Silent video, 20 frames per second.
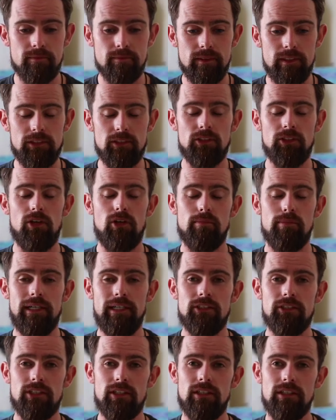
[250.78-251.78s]
This is all
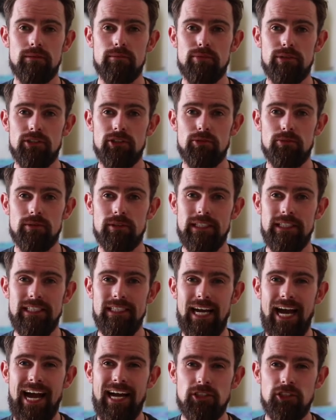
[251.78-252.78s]
based on
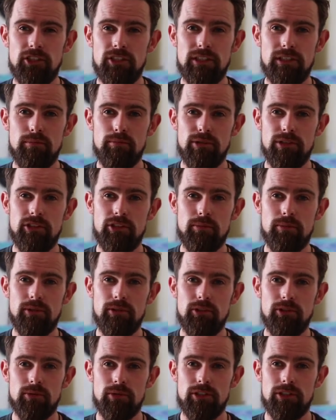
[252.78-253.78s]
the ASHTA
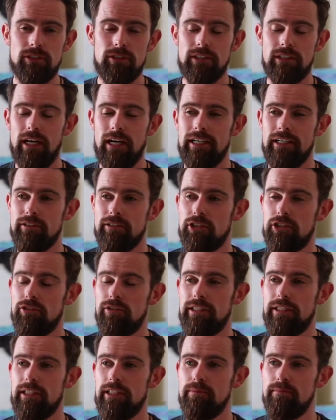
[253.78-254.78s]
principles, which are an Irish
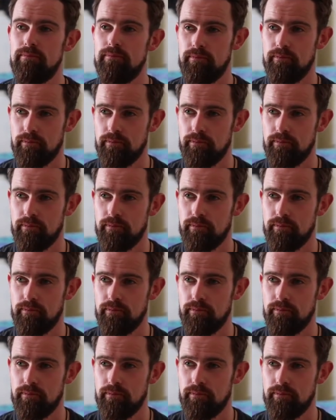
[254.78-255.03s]
curriculum.